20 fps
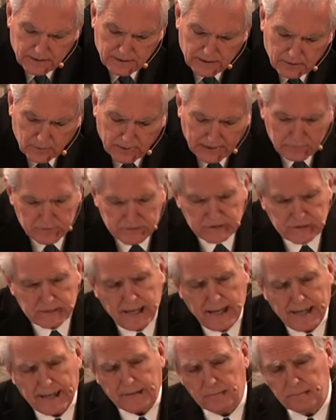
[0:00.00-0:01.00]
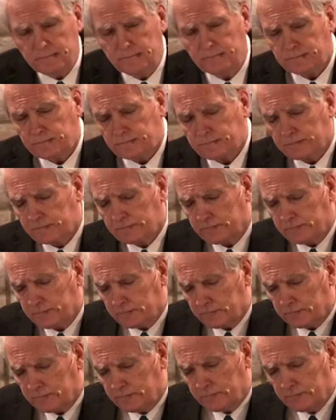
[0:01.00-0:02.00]
Well, I would say
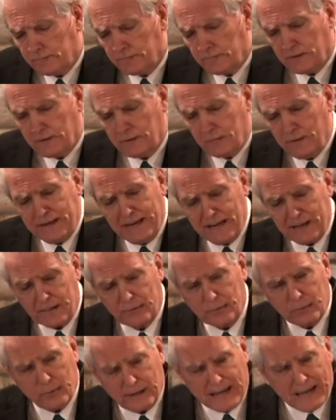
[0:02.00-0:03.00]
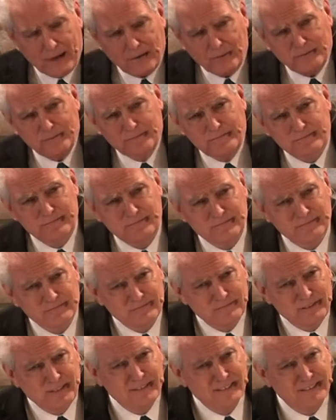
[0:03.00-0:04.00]
we can't throw it out.
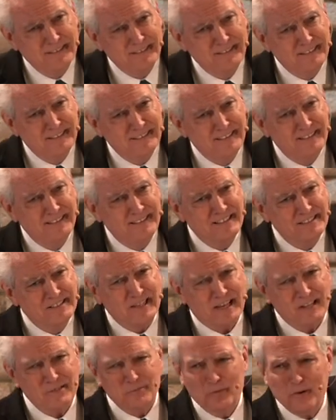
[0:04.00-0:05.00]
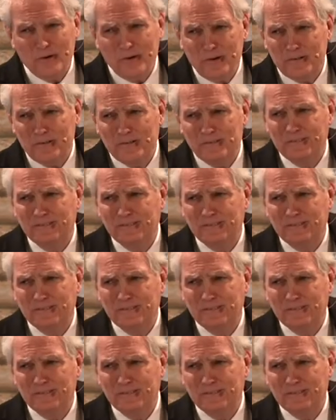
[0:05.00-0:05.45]
It's God's word.